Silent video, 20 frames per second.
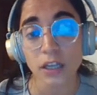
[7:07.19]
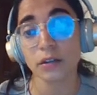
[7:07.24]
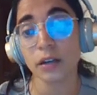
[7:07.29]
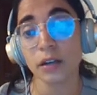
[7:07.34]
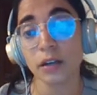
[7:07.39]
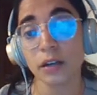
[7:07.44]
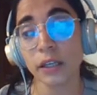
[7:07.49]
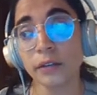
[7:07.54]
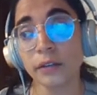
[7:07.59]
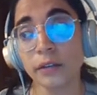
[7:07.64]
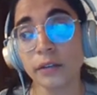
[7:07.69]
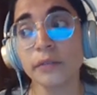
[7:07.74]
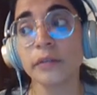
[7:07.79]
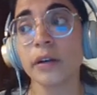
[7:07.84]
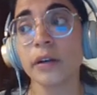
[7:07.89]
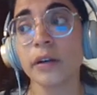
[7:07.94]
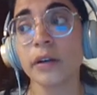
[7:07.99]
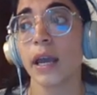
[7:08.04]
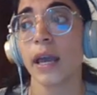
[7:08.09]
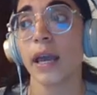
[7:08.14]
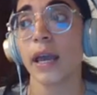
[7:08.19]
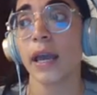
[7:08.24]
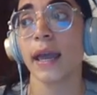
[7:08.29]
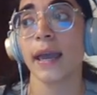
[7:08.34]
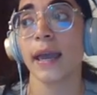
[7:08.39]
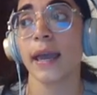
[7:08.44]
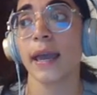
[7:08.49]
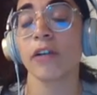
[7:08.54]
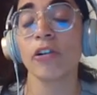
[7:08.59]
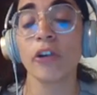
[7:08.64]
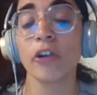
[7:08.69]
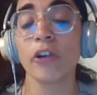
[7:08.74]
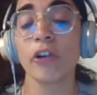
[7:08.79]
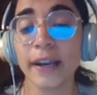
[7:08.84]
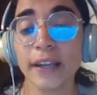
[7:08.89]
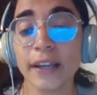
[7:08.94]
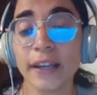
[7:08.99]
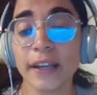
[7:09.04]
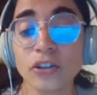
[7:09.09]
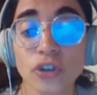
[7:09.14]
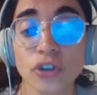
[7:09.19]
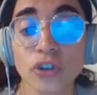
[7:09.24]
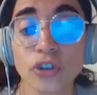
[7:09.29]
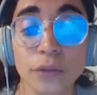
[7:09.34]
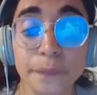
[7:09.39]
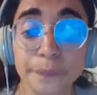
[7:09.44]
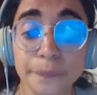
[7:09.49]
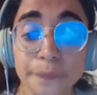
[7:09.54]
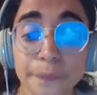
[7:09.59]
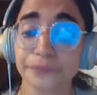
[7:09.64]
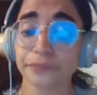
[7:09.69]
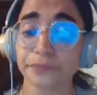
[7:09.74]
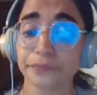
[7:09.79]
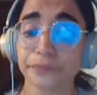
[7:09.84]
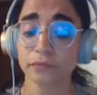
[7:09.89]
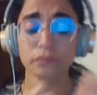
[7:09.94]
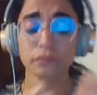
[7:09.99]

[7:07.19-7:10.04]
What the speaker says: So in your car engine,